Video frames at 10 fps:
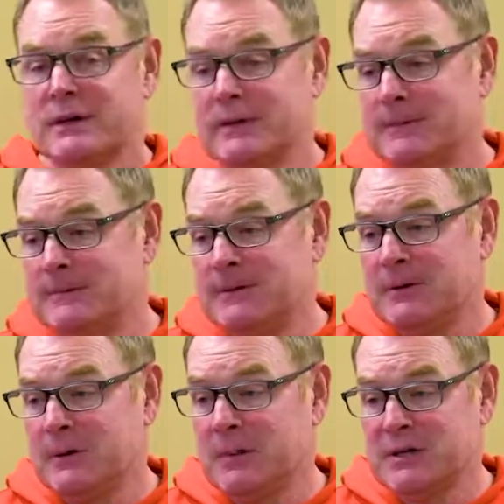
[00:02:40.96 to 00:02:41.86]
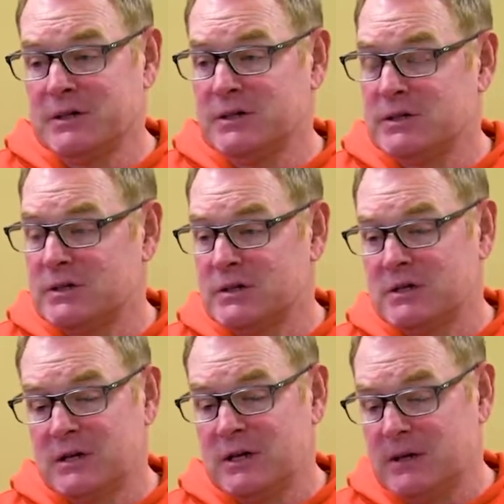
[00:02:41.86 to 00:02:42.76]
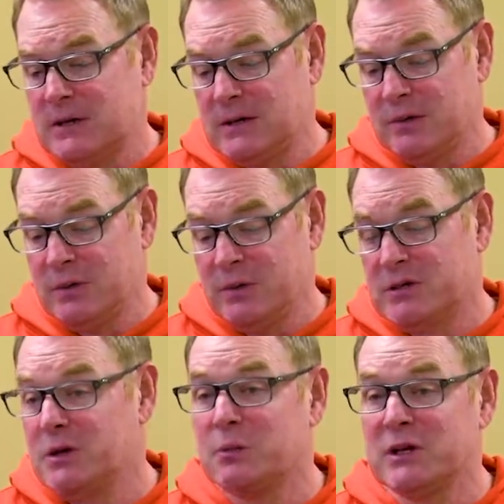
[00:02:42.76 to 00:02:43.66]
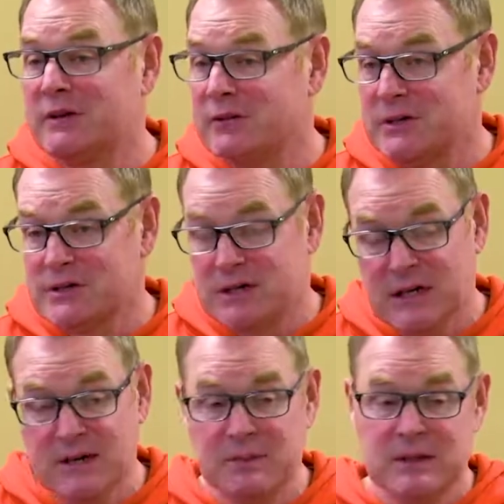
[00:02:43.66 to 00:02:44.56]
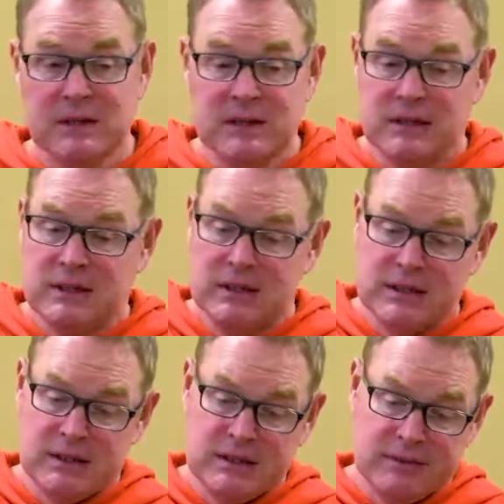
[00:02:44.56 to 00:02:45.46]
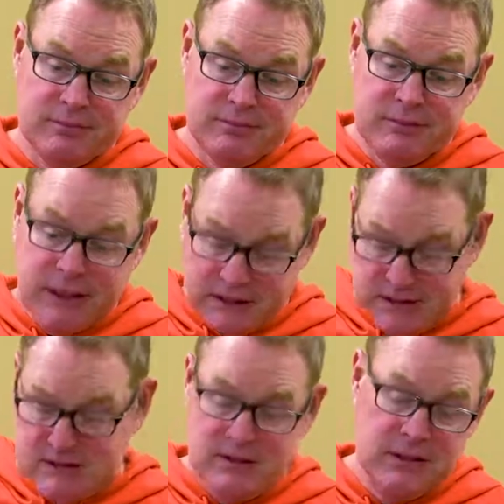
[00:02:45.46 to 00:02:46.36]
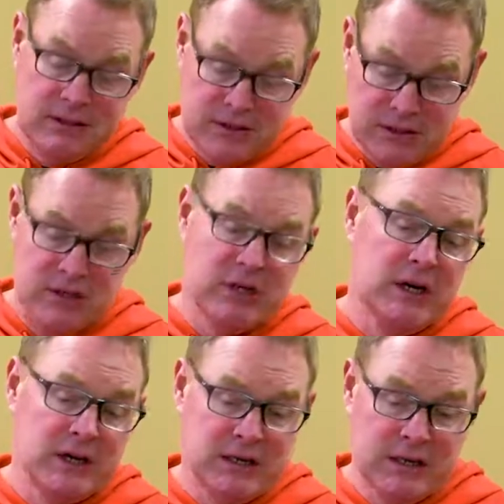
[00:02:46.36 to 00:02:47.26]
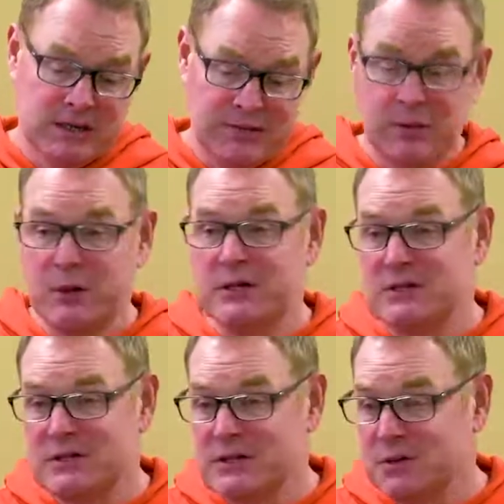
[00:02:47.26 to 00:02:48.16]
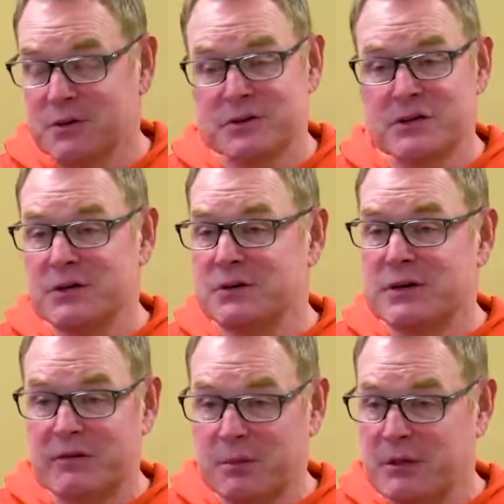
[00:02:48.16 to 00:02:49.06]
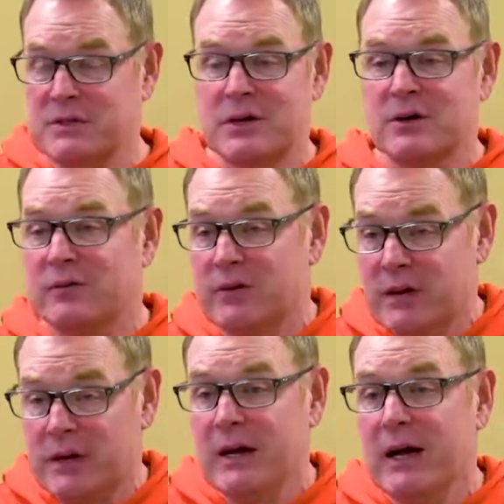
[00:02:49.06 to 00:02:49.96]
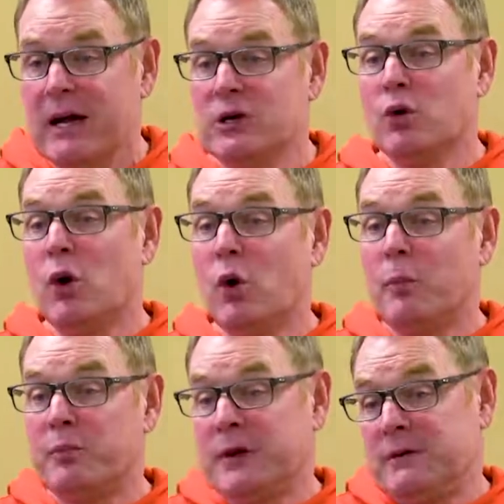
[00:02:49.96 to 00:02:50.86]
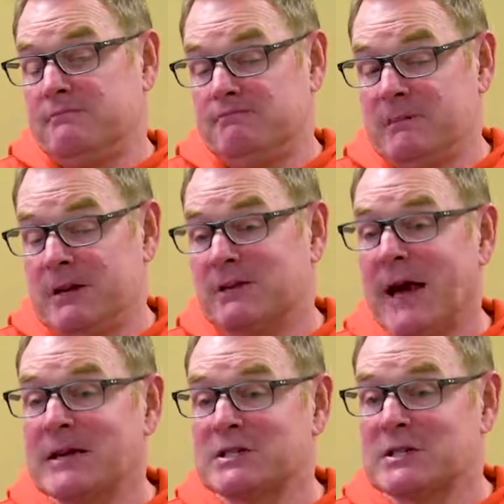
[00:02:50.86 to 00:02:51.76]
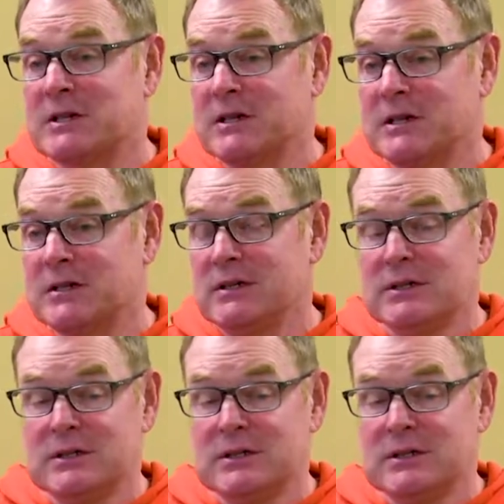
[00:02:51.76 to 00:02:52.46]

Uh, you know, the message is is that we, we still believe in this team. Um, yes, it is cliche, and yes, everybody's zero and zero, and everybody's starting over, and and you hope that that that's the